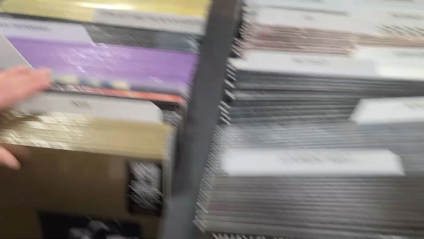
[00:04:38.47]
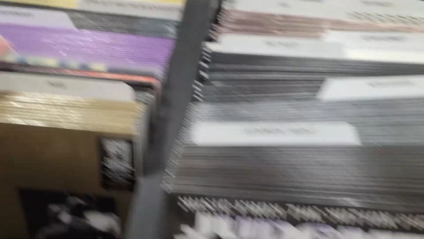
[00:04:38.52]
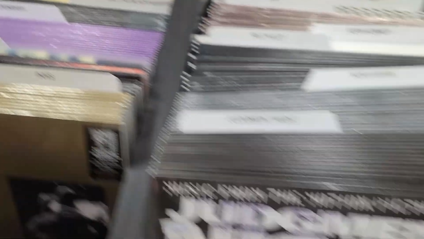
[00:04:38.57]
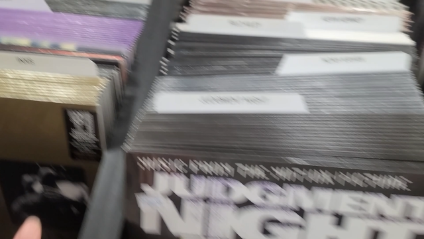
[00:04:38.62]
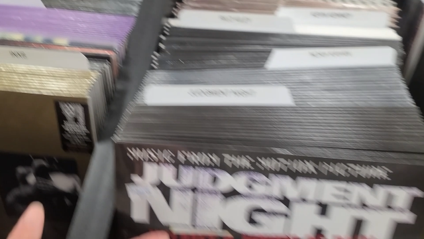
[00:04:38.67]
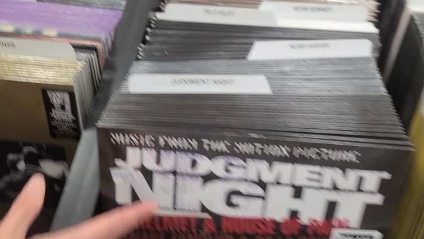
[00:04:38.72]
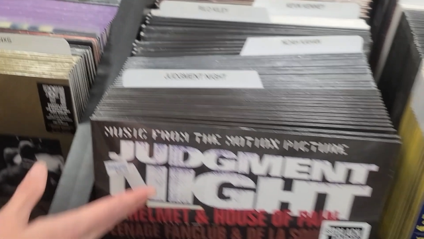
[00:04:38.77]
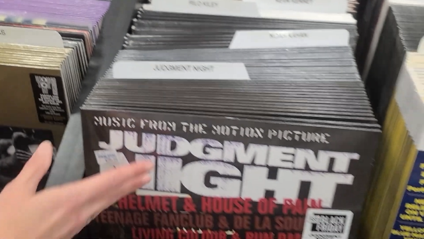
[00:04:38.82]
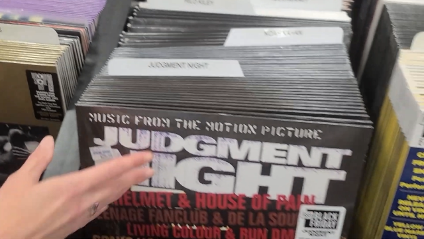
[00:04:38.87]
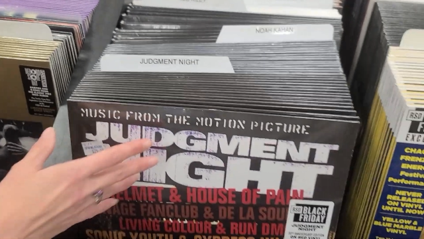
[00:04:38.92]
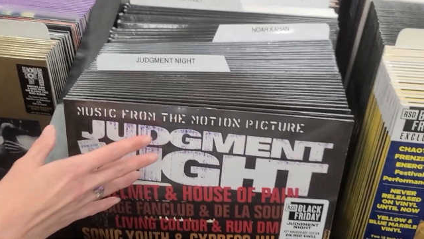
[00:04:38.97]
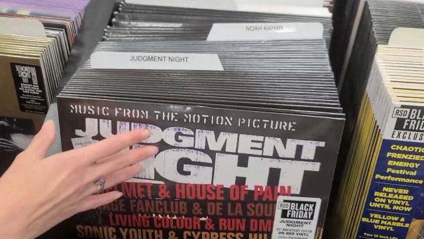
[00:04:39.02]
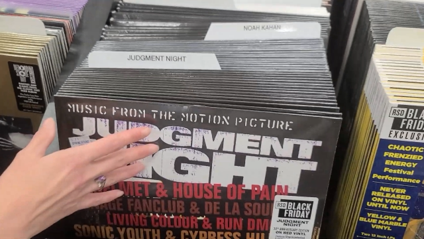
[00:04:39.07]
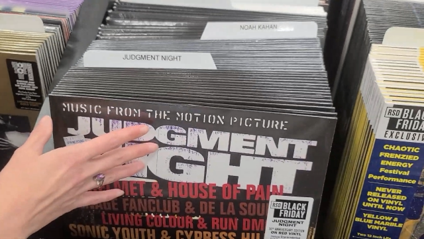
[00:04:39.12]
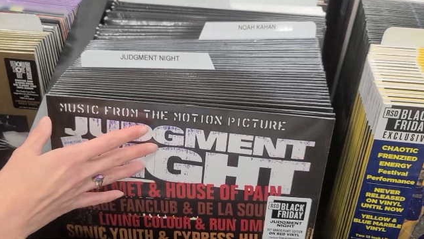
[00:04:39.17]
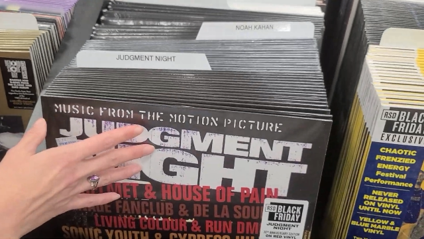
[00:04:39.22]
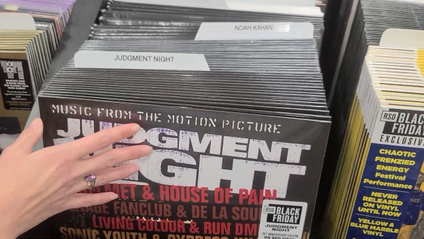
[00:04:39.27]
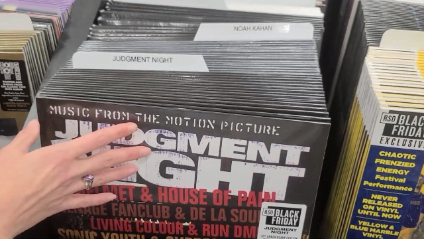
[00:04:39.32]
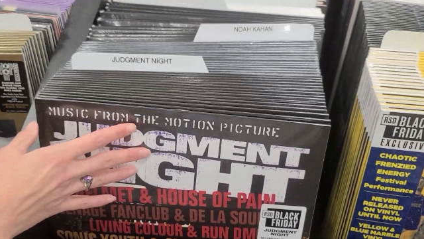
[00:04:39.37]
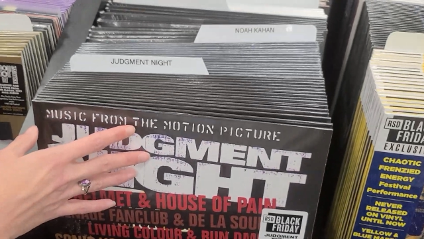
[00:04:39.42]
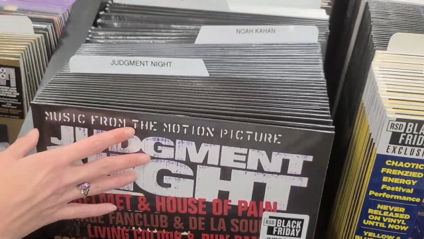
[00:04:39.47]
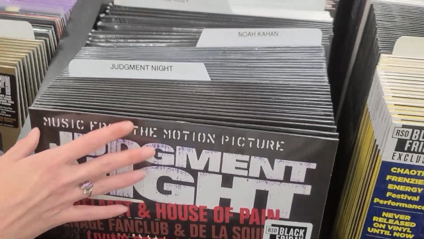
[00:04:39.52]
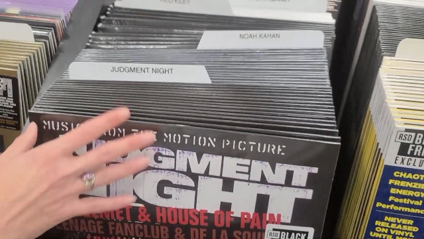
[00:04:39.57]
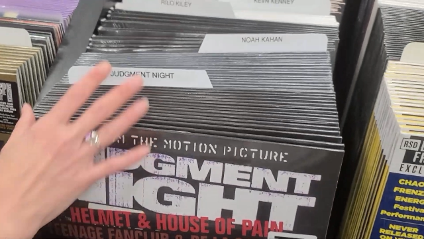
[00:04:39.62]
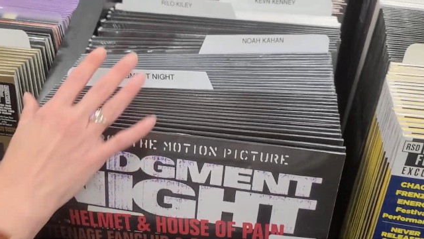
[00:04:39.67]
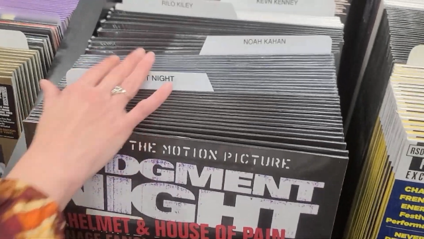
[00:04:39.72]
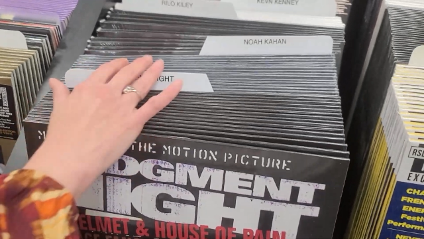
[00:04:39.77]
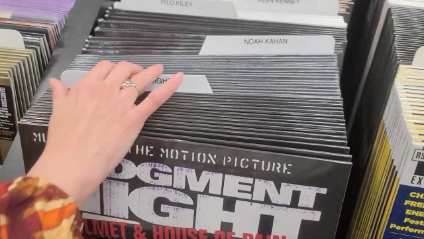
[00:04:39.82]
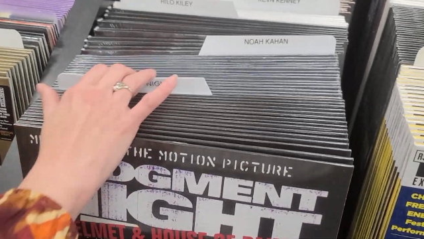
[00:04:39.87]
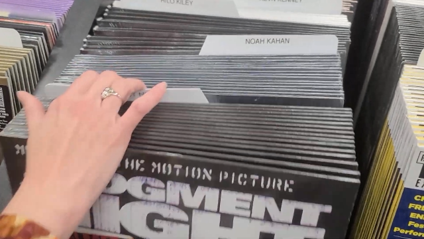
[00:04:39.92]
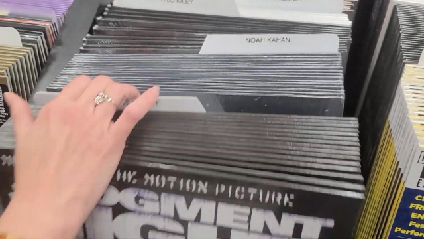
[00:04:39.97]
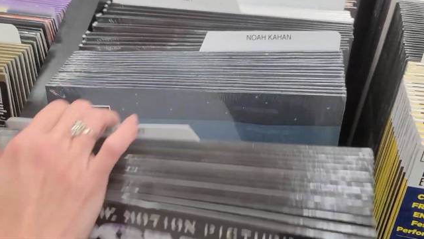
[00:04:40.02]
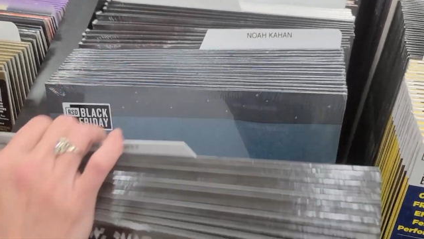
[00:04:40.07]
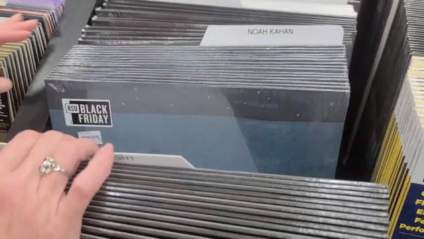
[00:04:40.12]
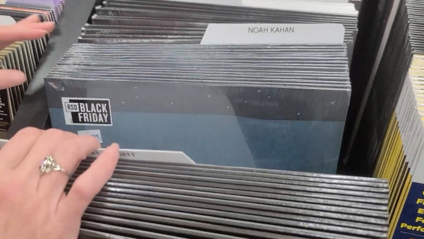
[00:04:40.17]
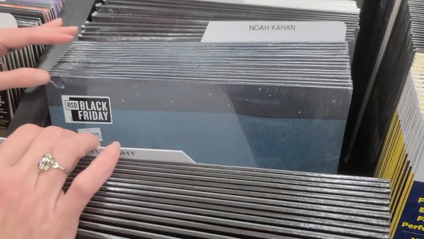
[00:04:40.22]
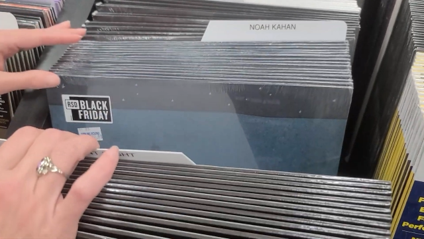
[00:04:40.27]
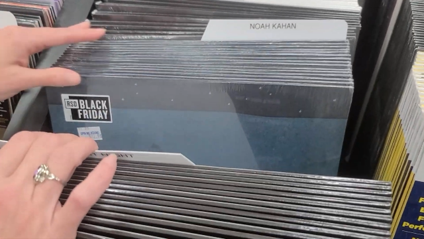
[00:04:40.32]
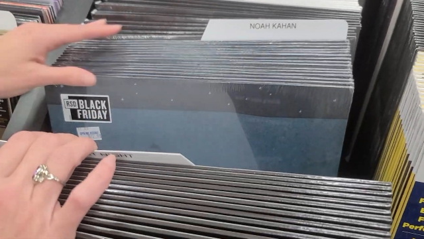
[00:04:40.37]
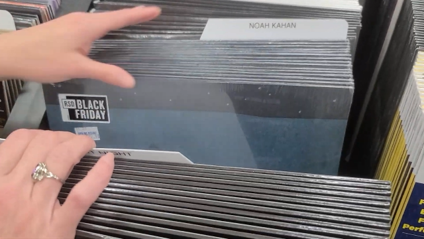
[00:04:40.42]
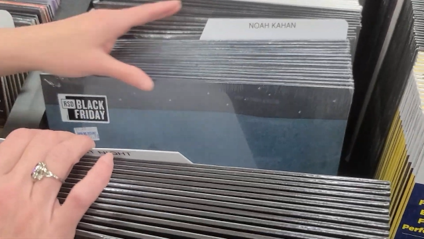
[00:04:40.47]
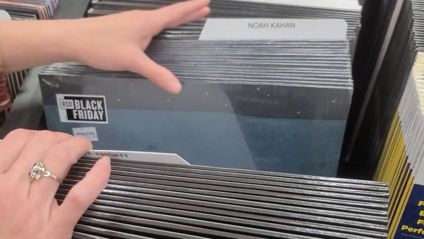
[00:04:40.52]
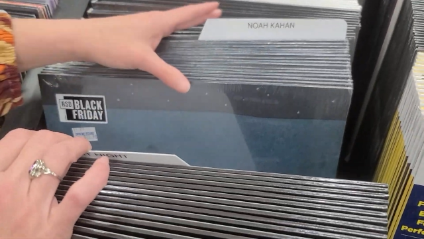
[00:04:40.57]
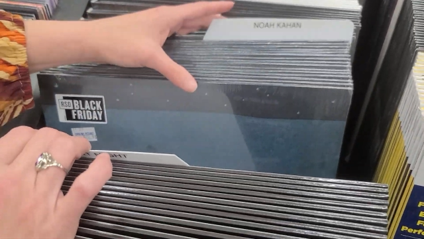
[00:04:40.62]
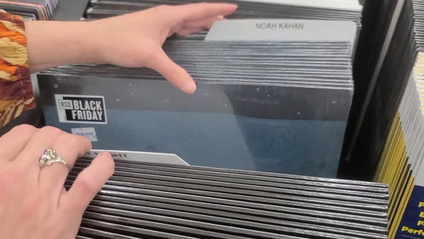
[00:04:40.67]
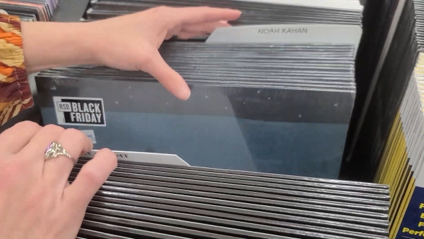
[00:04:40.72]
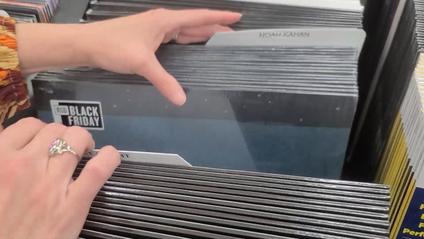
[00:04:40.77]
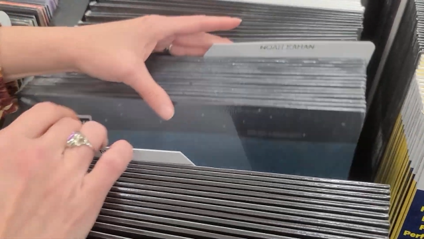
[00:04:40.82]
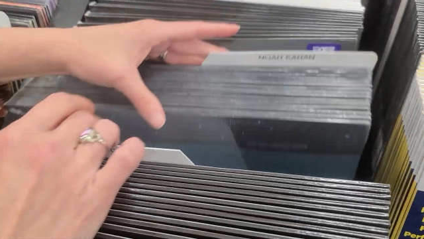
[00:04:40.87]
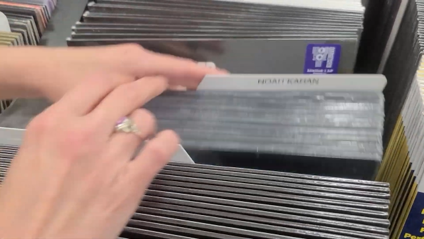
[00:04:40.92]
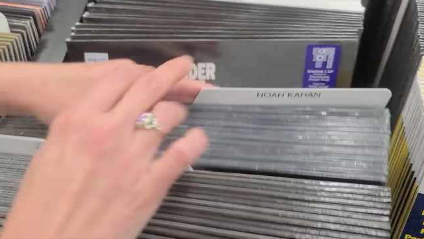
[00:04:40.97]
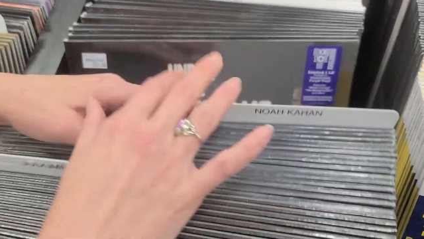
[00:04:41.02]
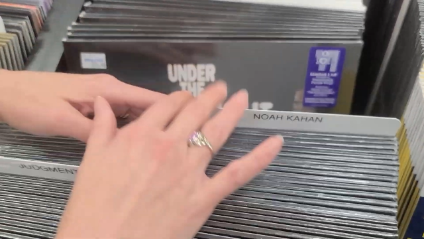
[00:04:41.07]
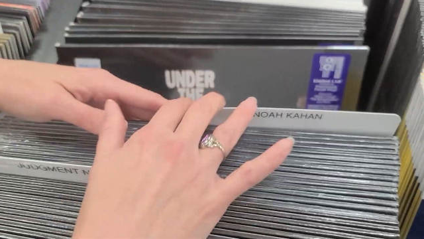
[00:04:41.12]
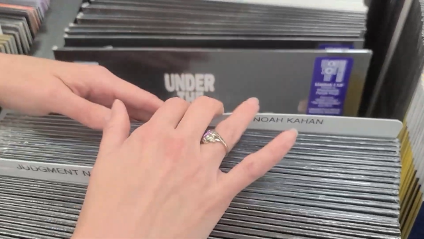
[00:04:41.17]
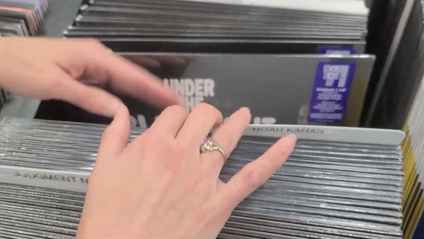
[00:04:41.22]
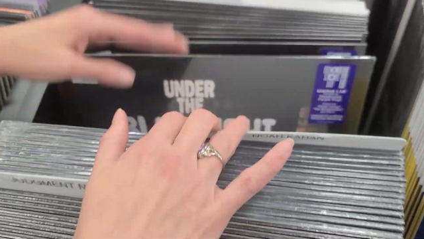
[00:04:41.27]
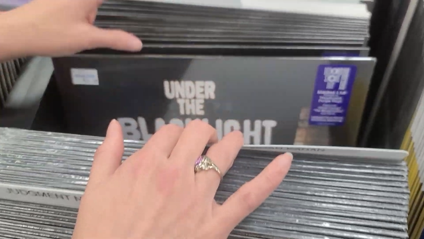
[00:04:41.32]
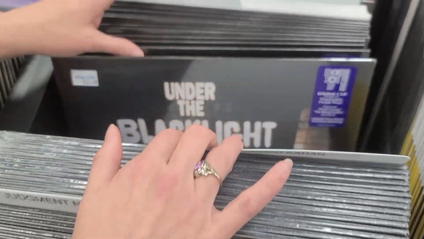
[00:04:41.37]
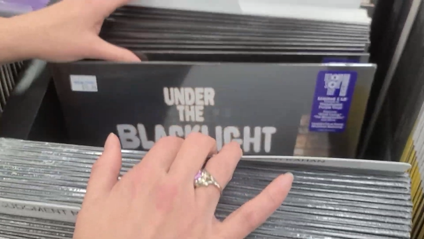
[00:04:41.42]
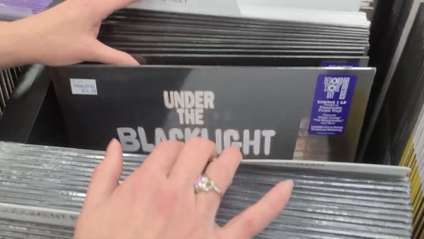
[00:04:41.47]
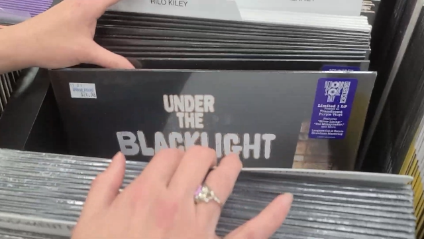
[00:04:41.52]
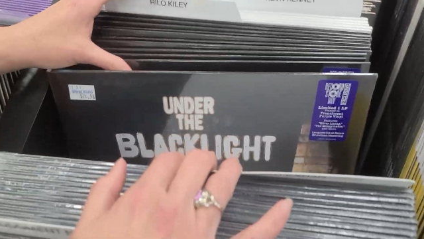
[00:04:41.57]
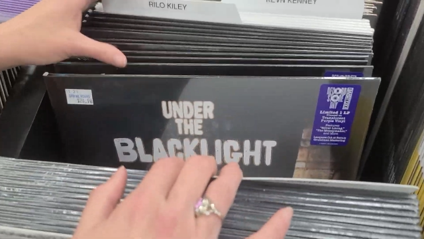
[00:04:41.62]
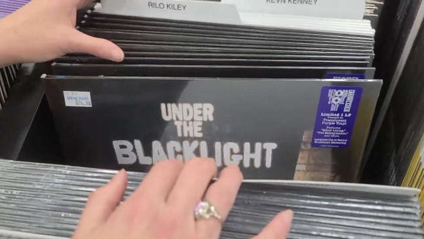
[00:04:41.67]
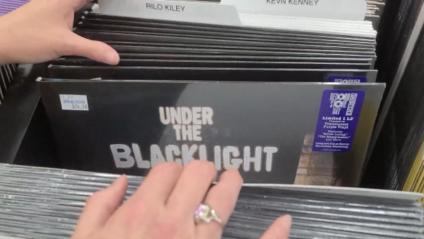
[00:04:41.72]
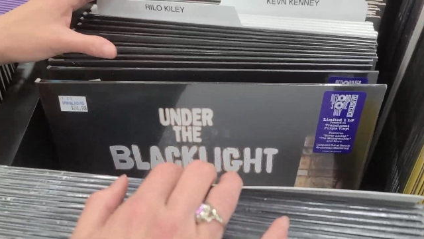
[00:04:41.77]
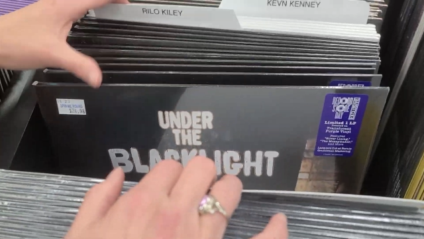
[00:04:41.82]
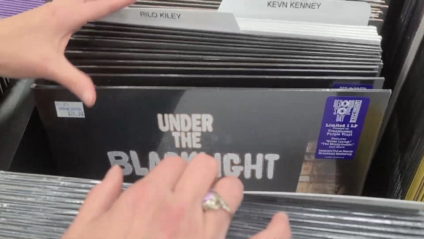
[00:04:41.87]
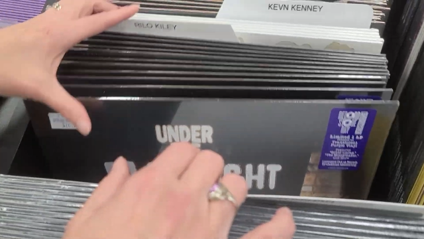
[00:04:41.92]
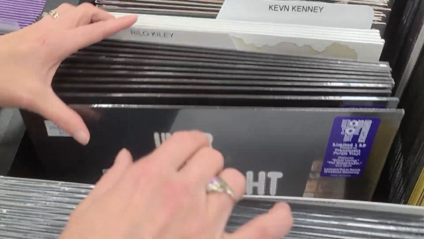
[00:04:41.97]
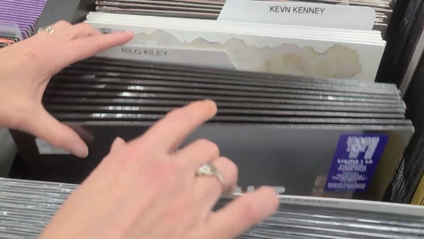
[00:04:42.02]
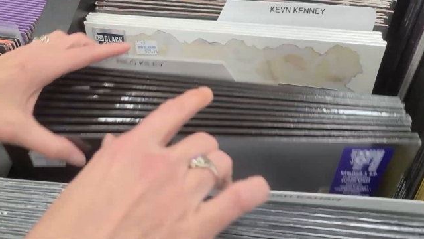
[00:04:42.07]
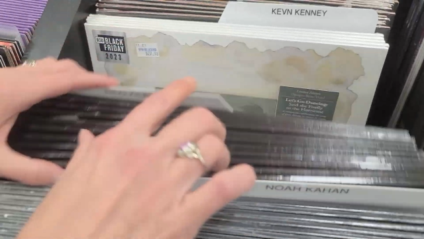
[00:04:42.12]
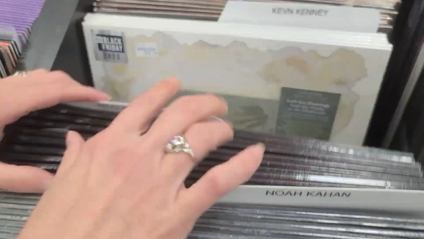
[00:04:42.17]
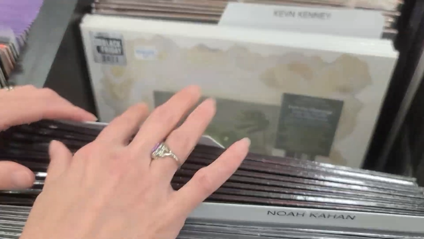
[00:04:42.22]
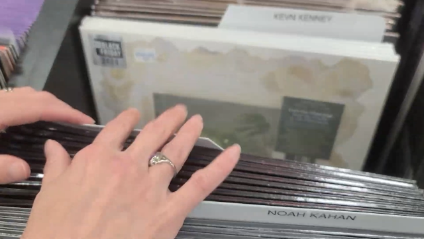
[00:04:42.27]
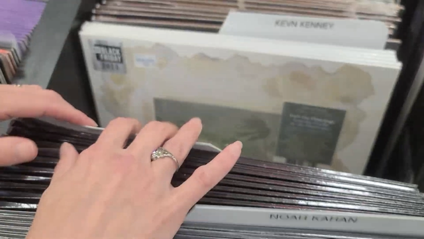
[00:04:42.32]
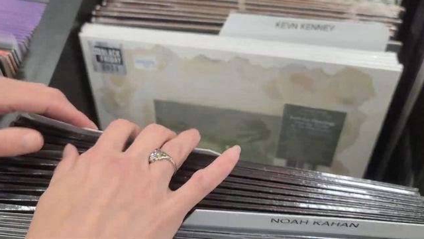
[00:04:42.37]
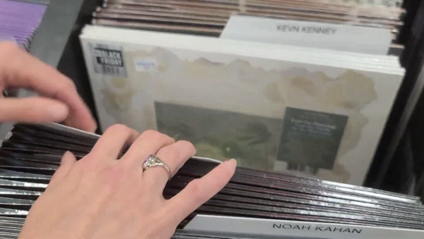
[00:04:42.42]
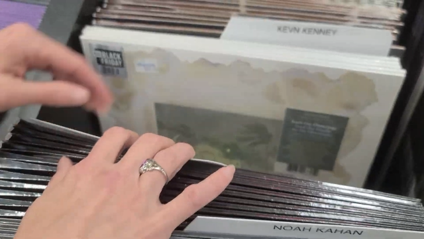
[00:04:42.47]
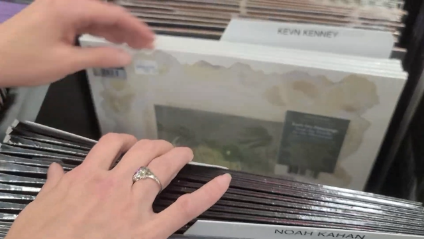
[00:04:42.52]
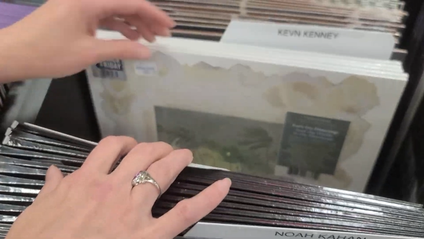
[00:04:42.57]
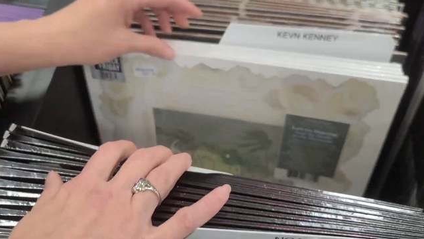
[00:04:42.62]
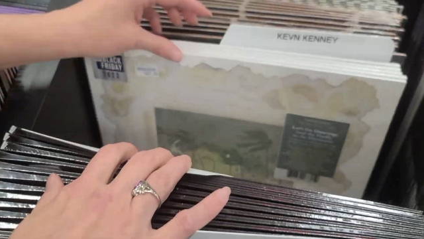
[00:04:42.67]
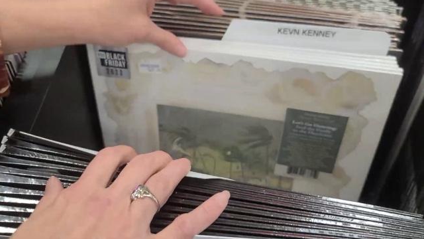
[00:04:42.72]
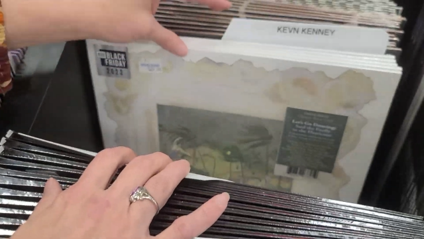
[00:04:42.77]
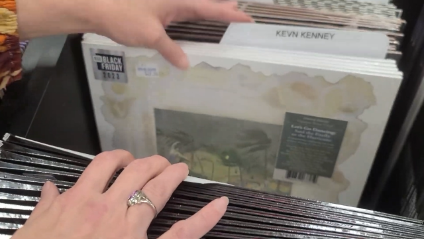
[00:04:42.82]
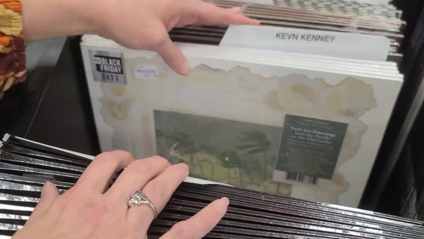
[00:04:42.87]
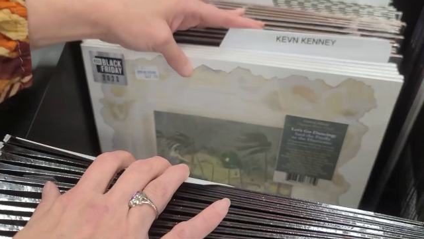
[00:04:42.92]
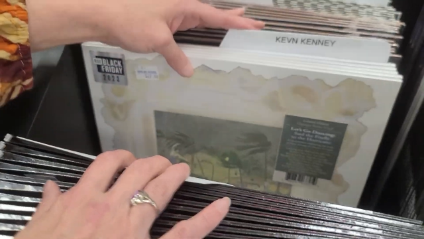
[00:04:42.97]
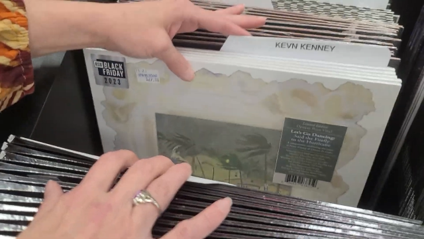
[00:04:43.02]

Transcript: (no speaker visible)